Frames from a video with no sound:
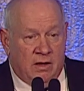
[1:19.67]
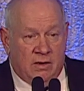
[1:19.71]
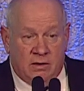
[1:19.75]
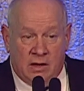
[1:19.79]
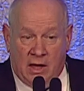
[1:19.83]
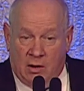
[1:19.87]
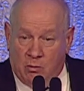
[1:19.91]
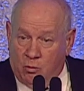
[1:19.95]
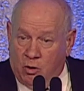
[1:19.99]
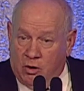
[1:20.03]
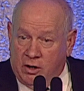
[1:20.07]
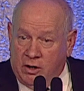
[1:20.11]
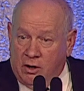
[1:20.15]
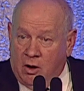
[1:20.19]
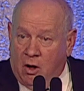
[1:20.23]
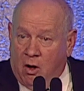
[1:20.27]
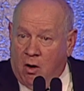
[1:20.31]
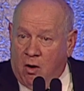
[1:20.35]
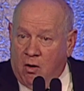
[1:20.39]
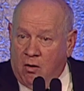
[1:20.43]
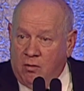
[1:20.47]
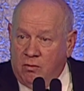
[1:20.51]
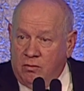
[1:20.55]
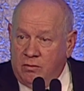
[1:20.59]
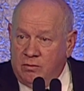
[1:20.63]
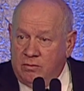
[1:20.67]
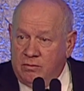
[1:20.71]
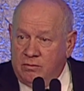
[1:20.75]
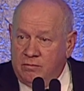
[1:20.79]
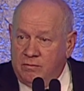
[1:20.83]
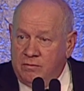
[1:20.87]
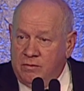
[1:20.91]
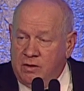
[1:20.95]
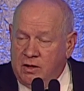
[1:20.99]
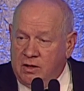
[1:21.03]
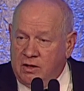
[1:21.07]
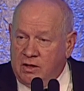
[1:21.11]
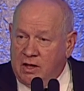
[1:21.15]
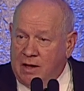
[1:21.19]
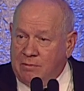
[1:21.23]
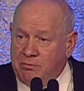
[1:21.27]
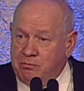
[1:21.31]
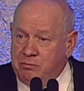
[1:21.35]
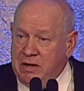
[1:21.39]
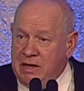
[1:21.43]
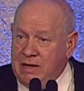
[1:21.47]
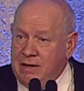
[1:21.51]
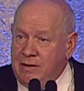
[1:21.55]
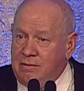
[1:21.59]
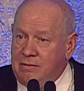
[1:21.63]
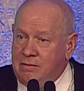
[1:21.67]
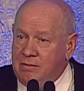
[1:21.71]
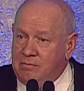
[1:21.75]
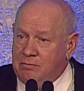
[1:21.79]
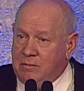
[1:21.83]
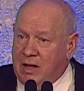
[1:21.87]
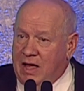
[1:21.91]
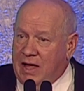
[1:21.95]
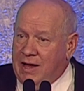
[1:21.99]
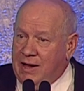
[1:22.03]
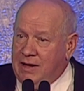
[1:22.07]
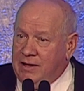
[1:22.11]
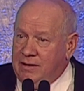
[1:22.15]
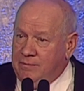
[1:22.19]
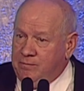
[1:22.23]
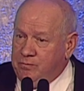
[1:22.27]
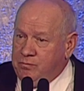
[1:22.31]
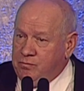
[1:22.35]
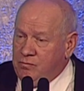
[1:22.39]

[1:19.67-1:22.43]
that won it all, got beat by